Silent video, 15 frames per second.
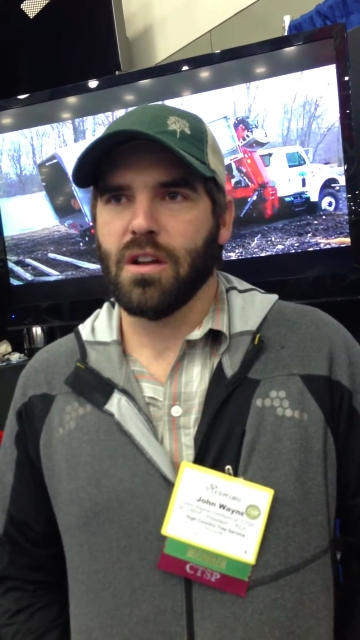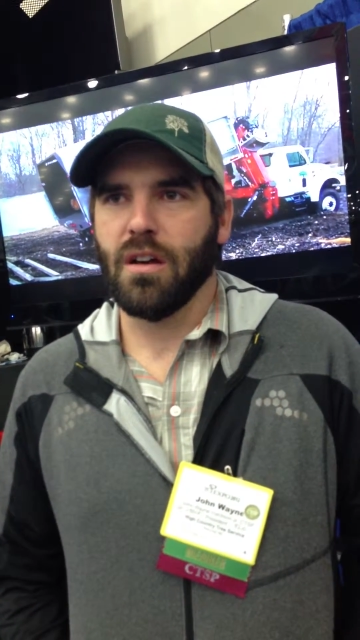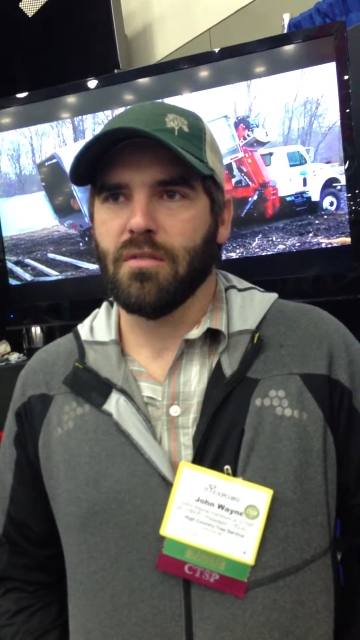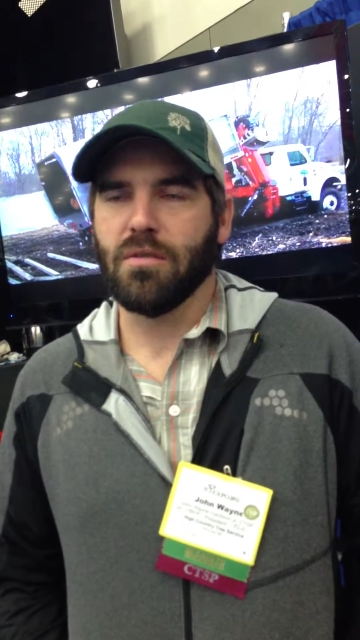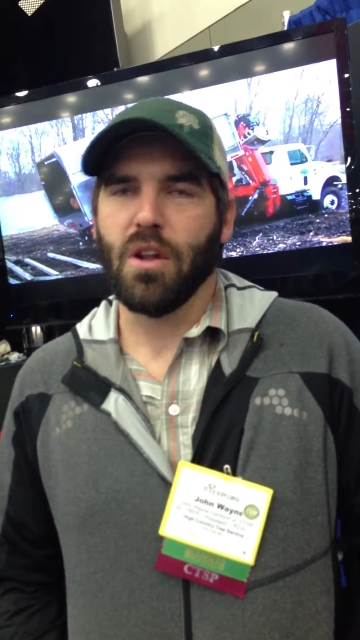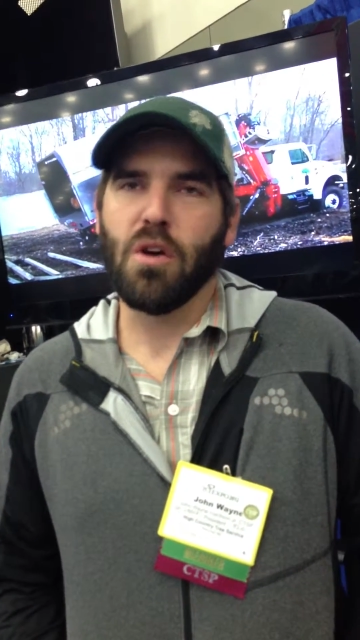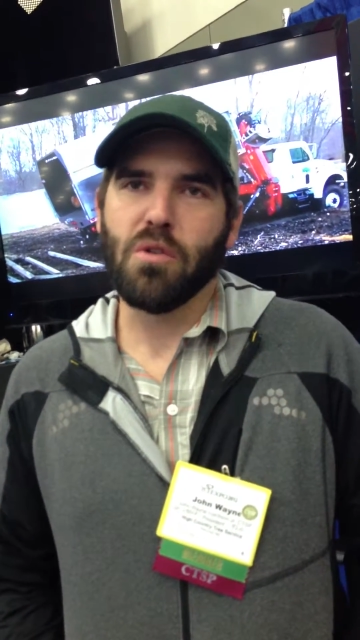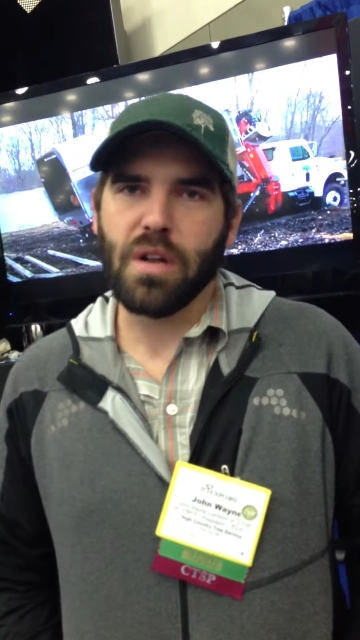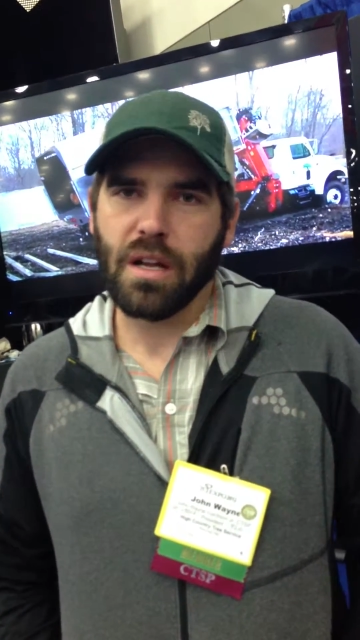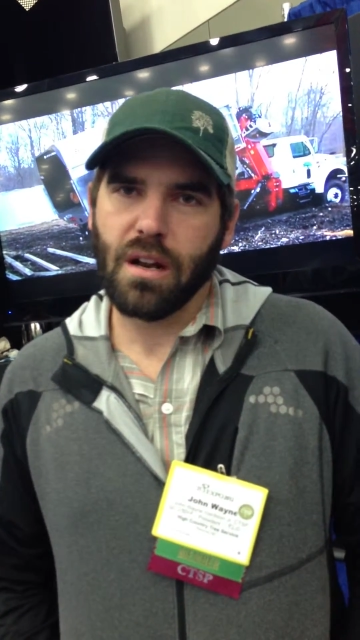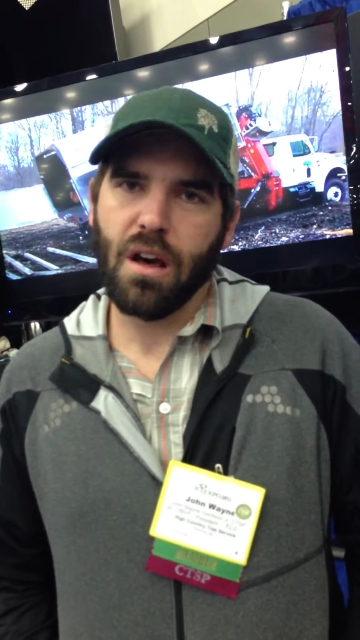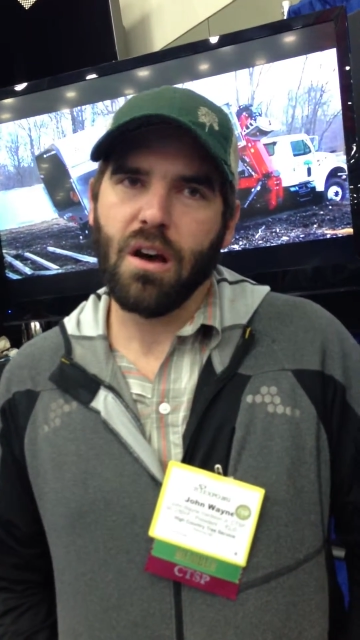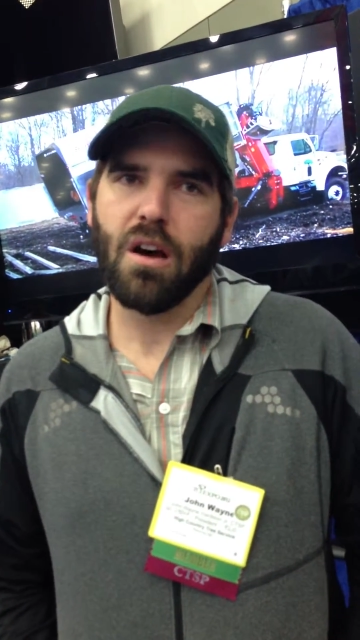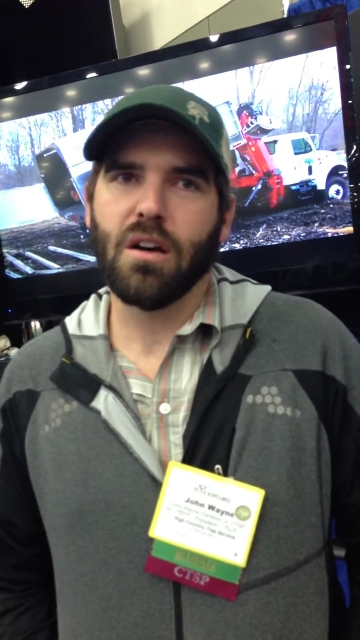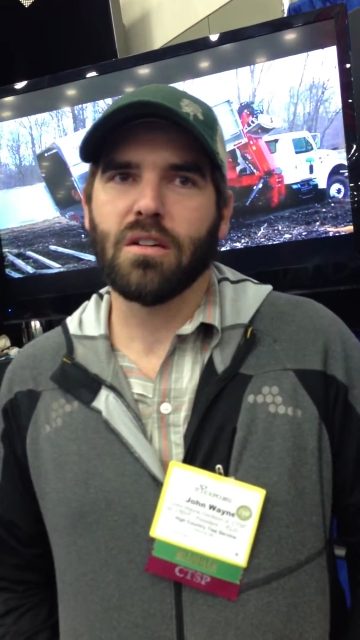of loading
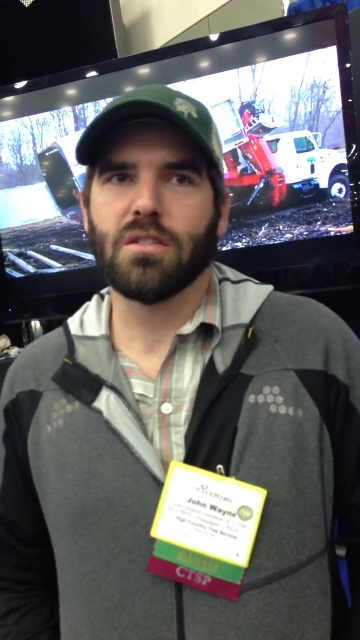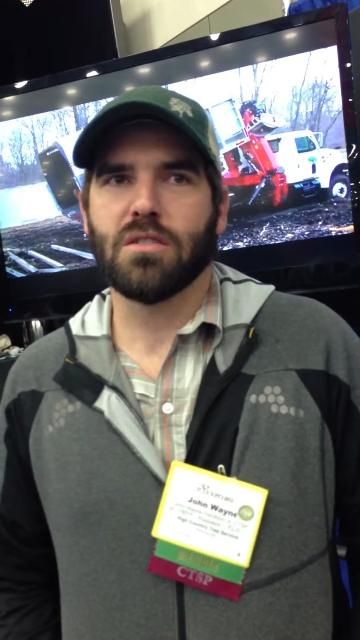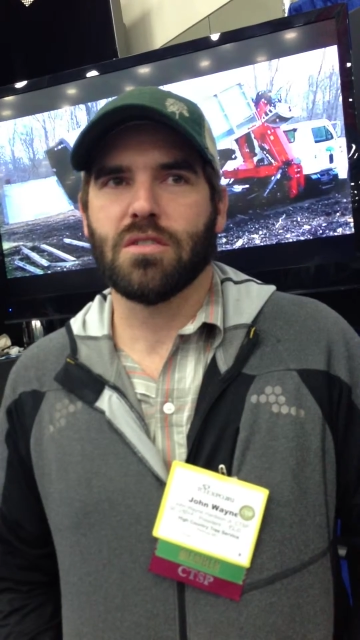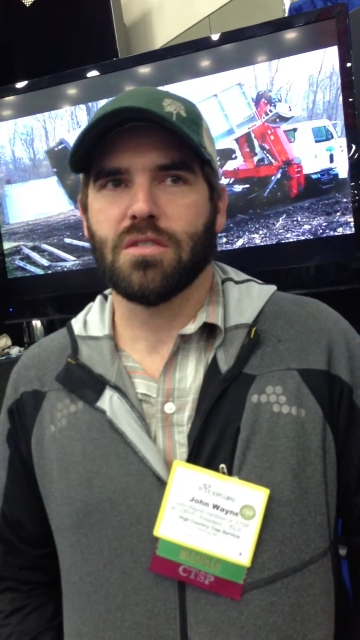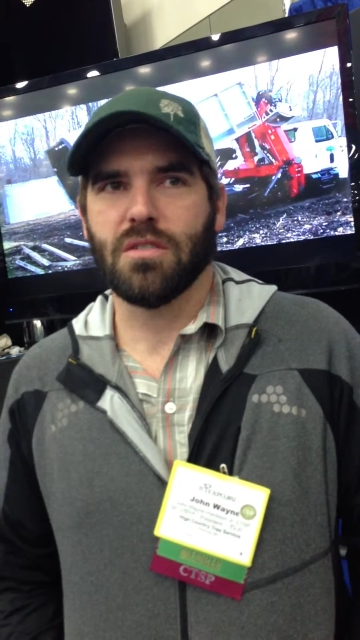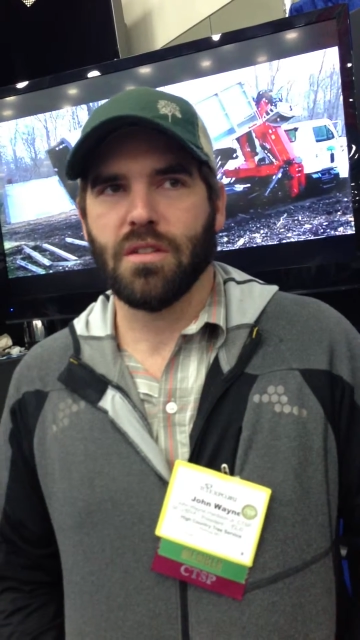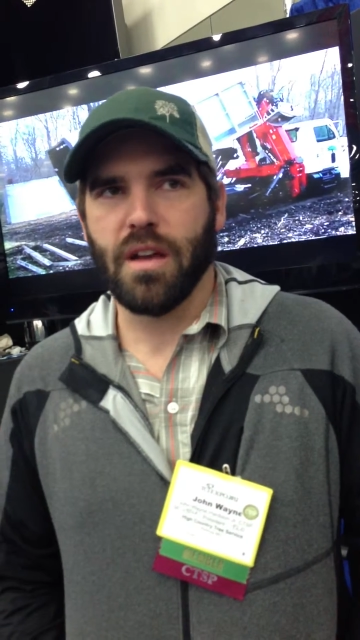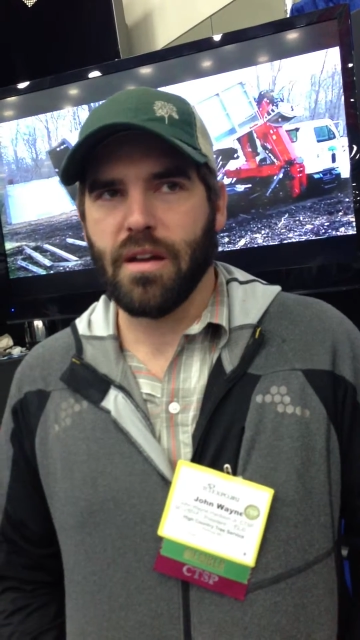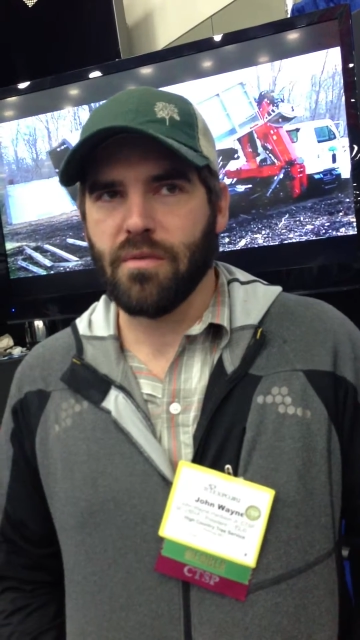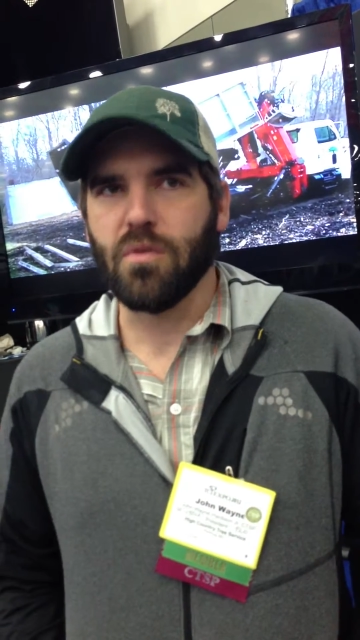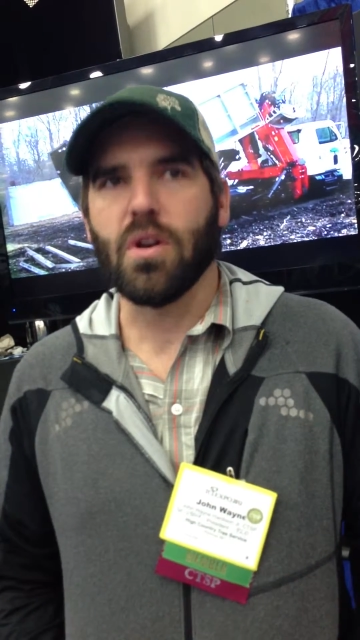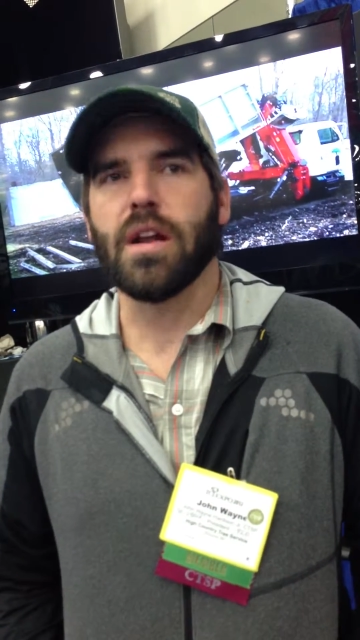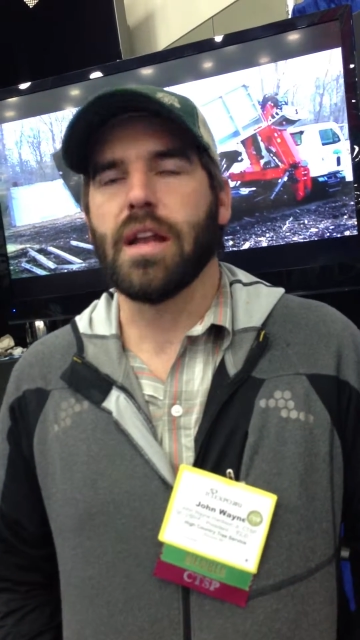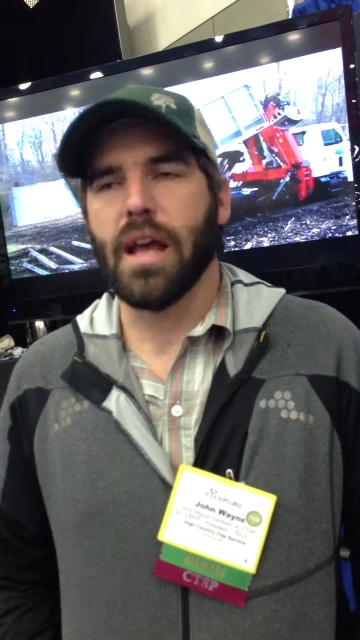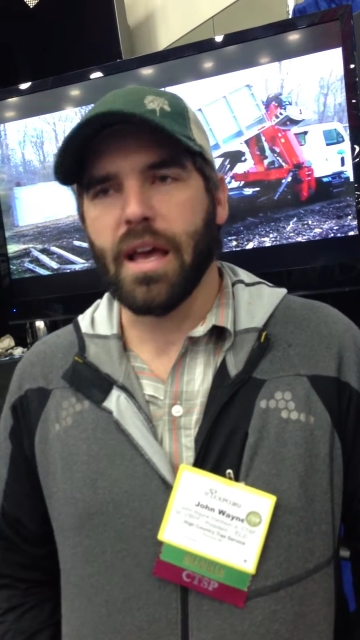logs
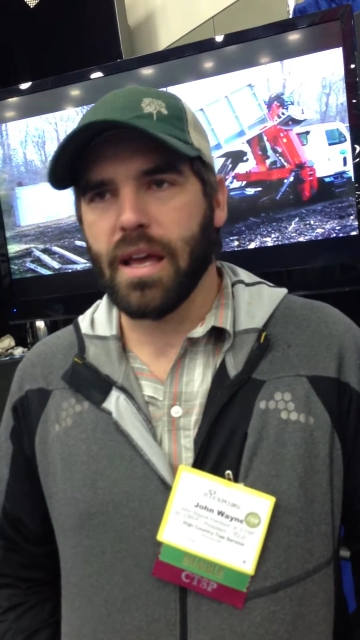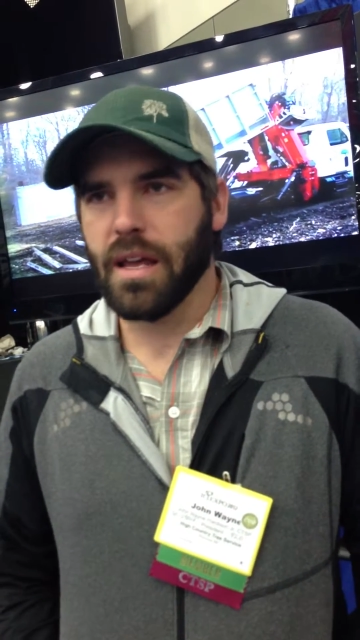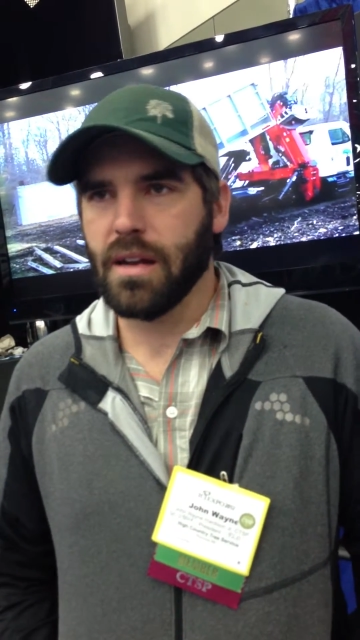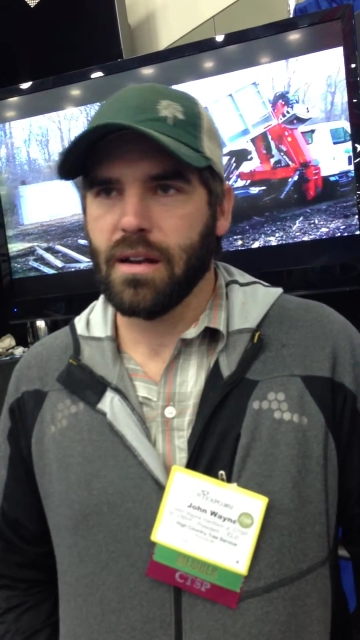every day,